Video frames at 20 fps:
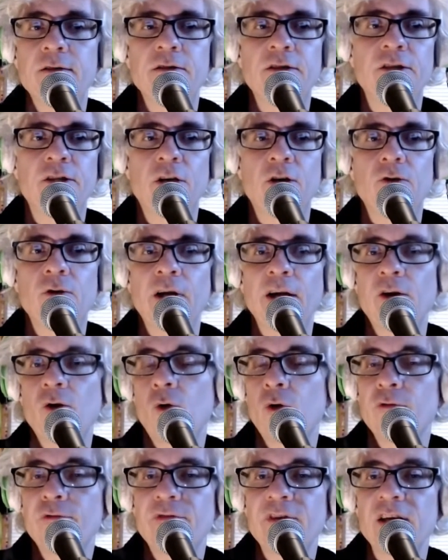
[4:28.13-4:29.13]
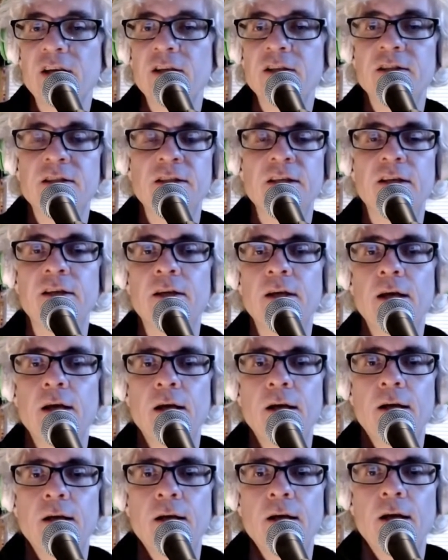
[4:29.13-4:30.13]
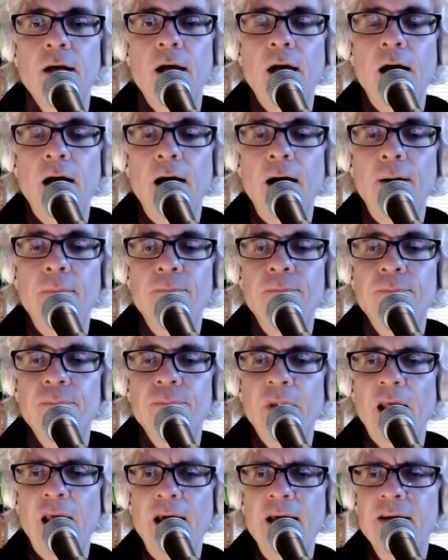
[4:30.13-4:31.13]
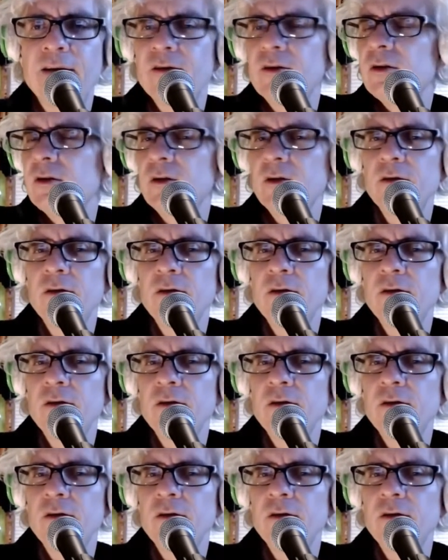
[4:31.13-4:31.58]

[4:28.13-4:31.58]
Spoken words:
like Orpheus, and